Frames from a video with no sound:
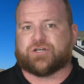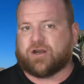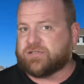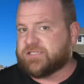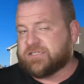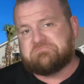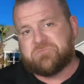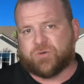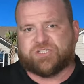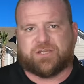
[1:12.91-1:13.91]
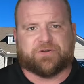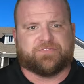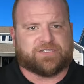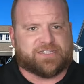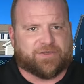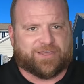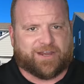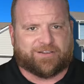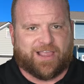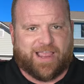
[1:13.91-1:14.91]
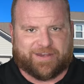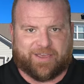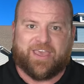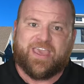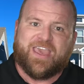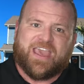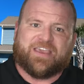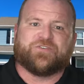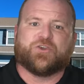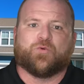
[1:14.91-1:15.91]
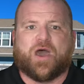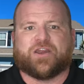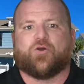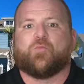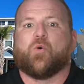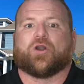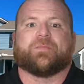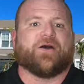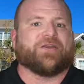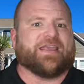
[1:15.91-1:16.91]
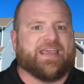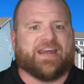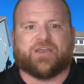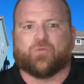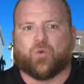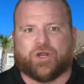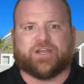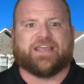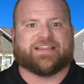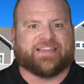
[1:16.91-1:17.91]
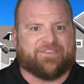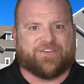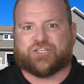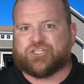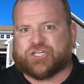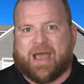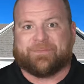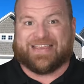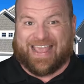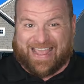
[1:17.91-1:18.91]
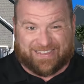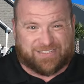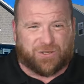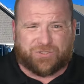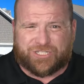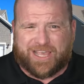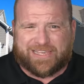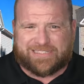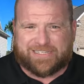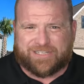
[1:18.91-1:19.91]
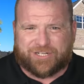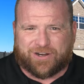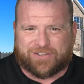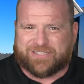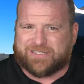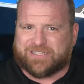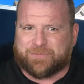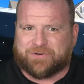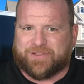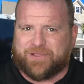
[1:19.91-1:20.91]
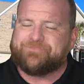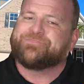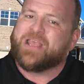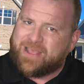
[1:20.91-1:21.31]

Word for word: Charleston or Summerville, South Carolina. If you want to know more about eating, working, living, shopping, and socializing in Charleston and Summerville,